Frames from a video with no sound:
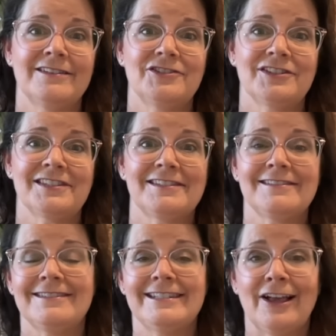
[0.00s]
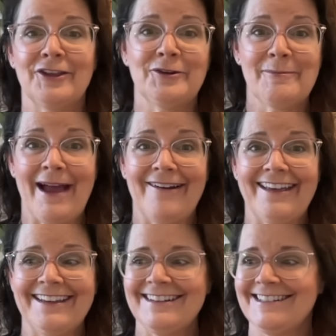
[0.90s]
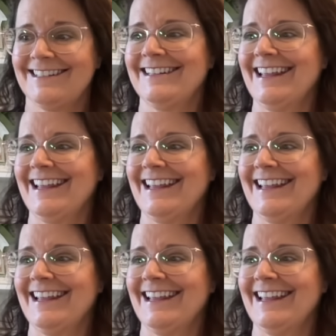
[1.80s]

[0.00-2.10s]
just tell you about it?